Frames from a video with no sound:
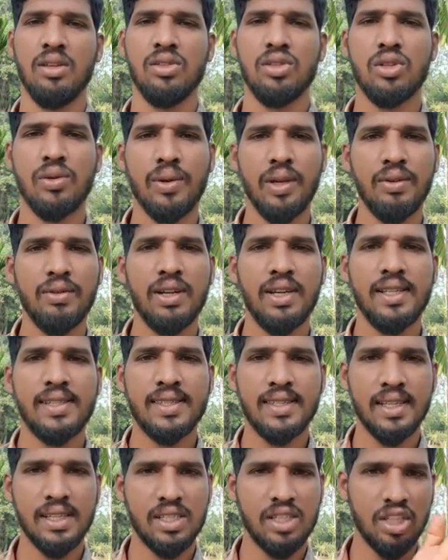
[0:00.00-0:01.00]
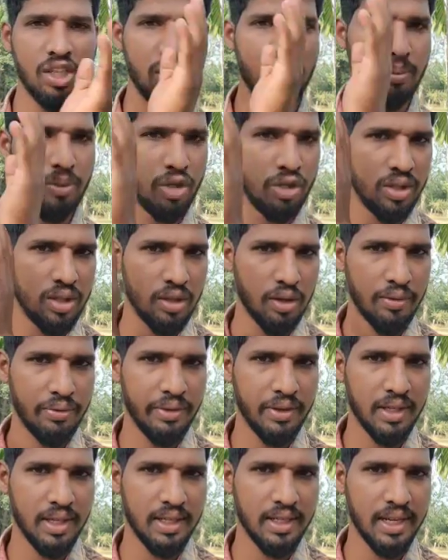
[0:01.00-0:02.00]
So when we are discussing about
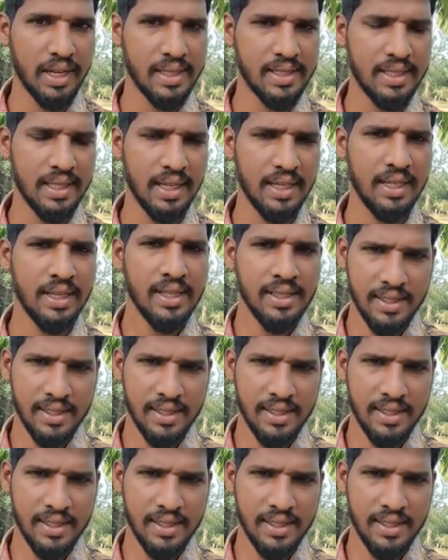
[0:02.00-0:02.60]
tropical grassland,